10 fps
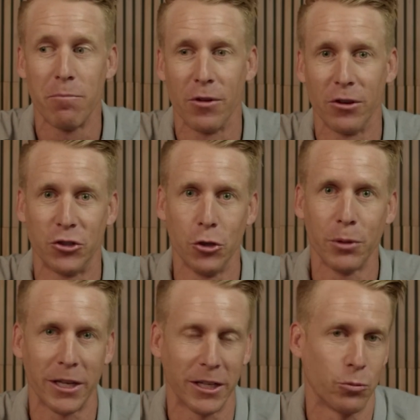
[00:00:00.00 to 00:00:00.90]
There's
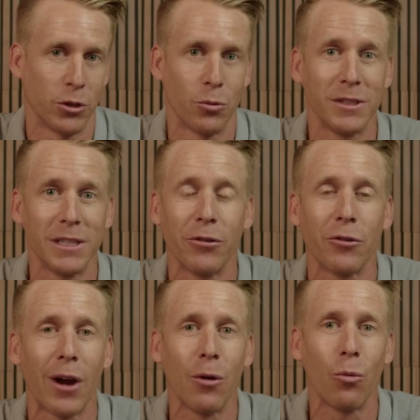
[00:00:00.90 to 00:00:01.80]
duplicates. Which one's even
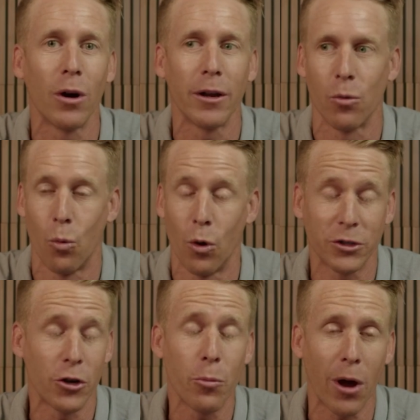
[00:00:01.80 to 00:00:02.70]
the right one?
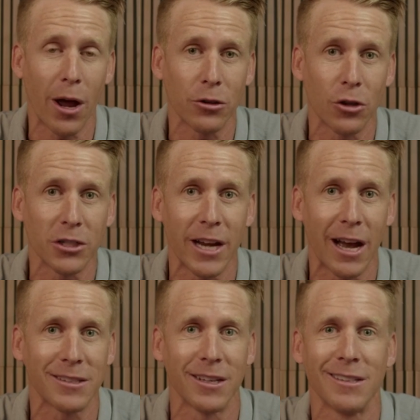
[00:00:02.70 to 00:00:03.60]
Where's our new product launch
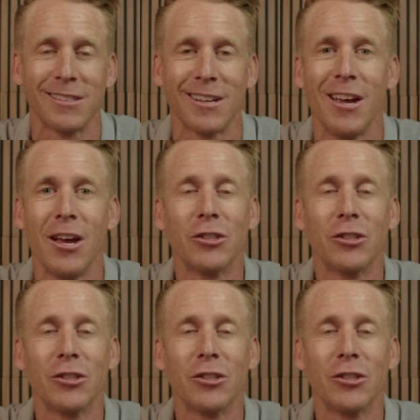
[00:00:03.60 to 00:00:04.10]
assets?